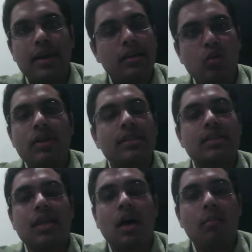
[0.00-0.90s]
numerous
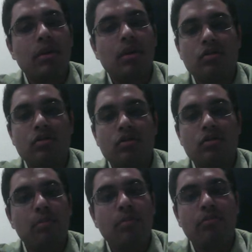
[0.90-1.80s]
examples were
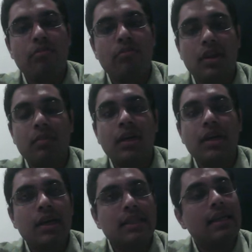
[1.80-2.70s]
brought before them
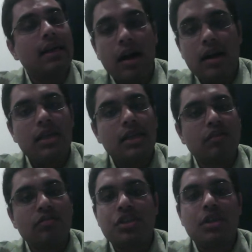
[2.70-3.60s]
that
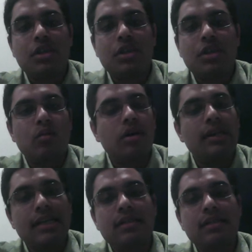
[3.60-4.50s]
hundreds of children
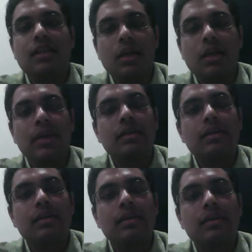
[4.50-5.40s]
were literally being
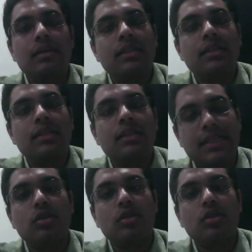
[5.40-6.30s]
sent
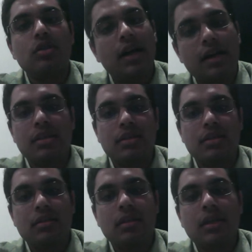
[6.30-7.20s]
to the adult
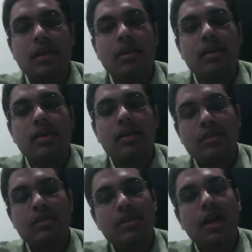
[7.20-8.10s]

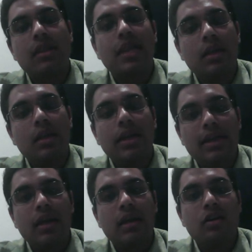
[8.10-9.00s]
prisons rather than
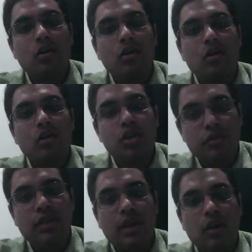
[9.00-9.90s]
being taken to the
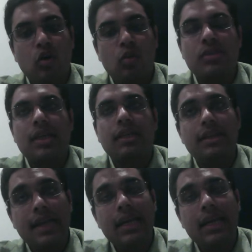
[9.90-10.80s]
juvenile homes. And
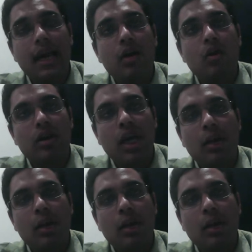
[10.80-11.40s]
the Delhi High Court